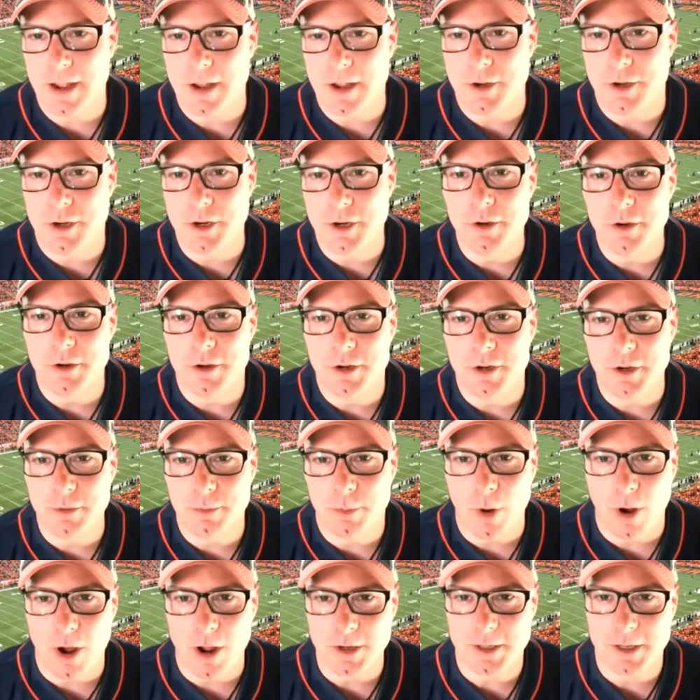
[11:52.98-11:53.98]
due to
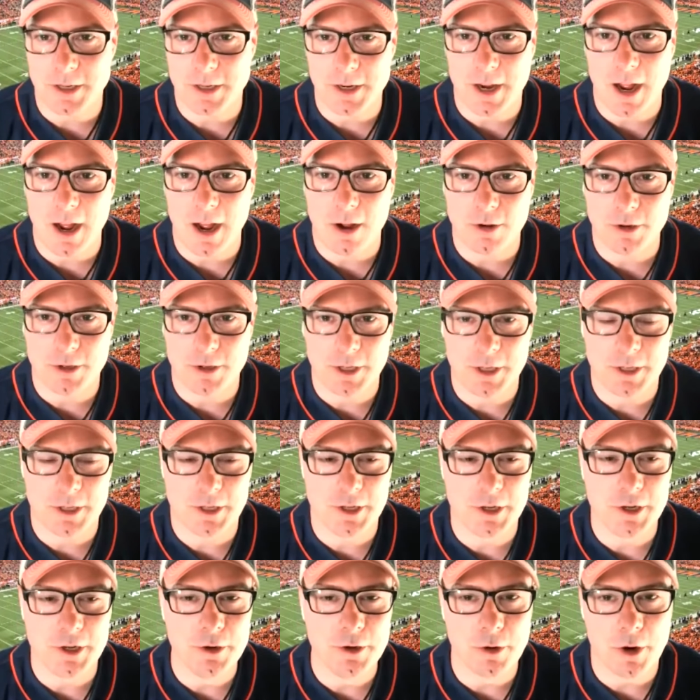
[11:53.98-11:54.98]
Boston College's
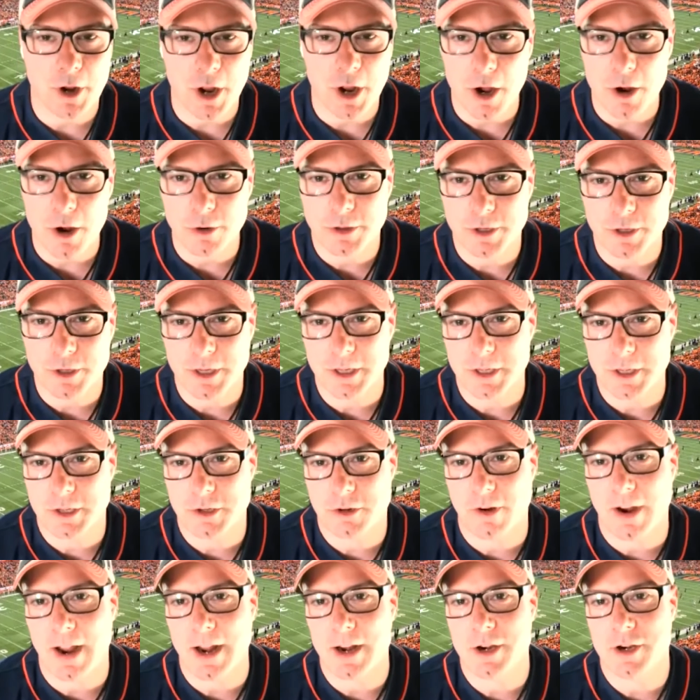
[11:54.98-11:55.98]
new coach's
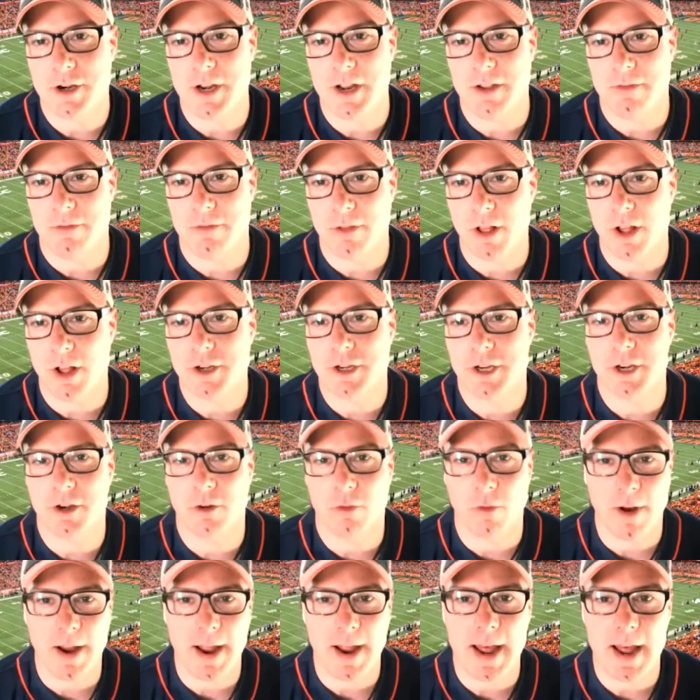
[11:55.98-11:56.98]
strategy of clutch and
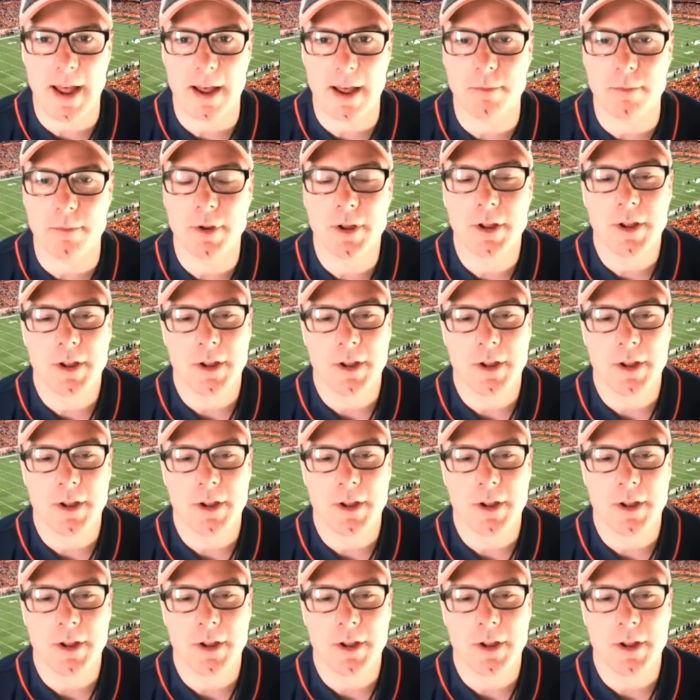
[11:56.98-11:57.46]
grab,